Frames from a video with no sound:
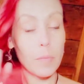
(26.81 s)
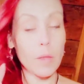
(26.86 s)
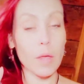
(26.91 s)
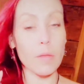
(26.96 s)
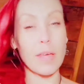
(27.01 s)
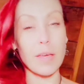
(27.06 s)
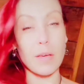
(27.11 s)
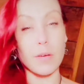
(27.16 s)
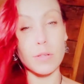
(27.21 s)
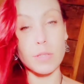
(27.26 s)

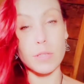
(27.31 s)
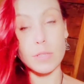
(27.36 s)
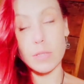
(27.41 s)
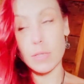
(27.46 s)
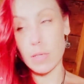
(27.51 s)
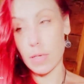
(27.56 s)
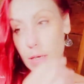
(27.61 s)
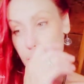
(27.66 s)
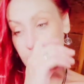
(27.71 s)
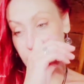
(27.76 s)
they could
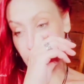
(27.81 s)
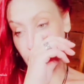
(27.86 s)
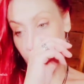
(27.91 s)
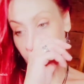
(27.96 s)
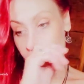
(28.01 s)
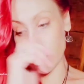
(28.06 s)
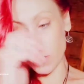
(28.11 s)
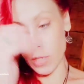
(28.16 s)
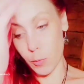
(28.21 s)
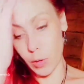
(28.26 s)
see
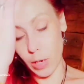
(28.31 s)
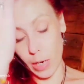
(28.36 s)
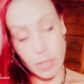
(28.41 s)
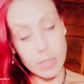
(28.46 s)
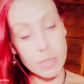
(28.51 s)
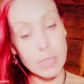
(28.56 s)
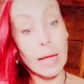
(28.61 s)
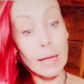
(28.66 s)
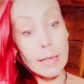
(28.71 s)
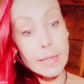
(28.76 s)
how someone else
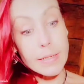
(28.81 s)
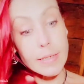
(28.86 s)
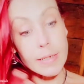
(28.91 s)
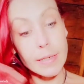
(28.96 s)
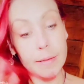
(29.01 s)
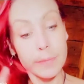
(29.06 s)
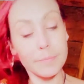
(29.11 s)
does it.